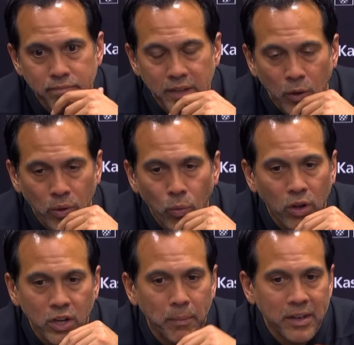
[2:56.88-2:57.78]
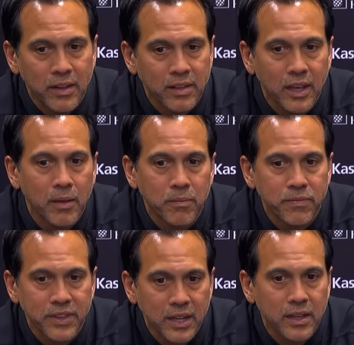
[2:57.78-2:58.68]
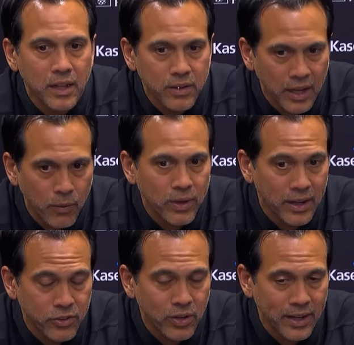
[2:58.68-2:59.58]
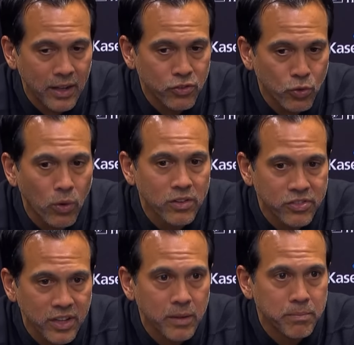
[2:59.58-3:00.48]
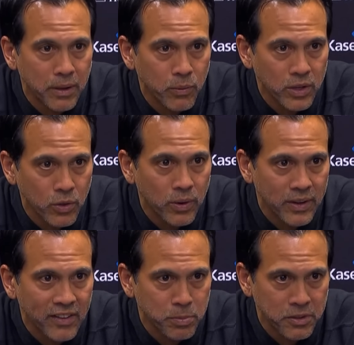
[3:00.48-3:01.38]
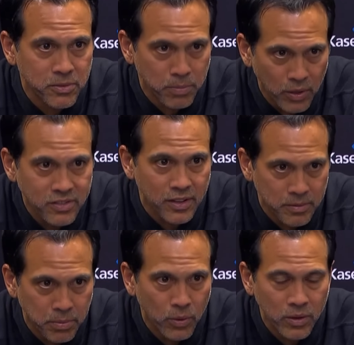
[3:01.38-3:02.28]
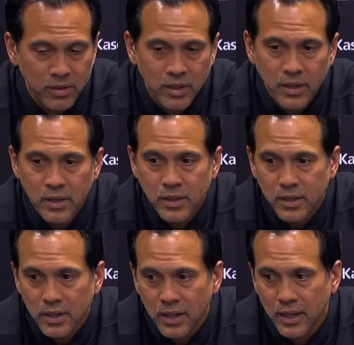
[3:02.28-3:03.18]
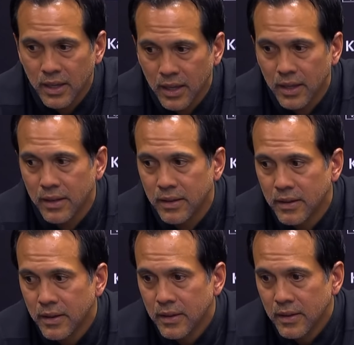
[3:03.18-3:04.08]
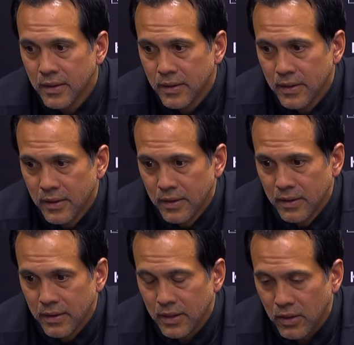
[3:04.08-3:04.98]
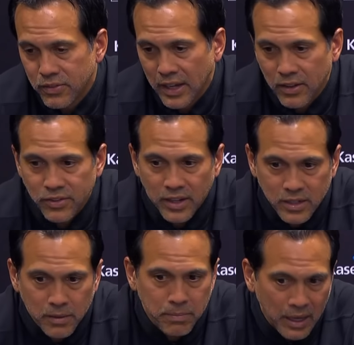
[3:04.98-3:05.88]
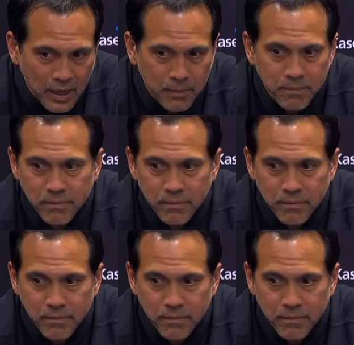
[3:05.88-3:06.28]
know, we weren't coming into the game thinking that, hey, we got to try to outscore this team, but we knew we'd have to put some points on the board. And, you know, Tyler Duncan Bam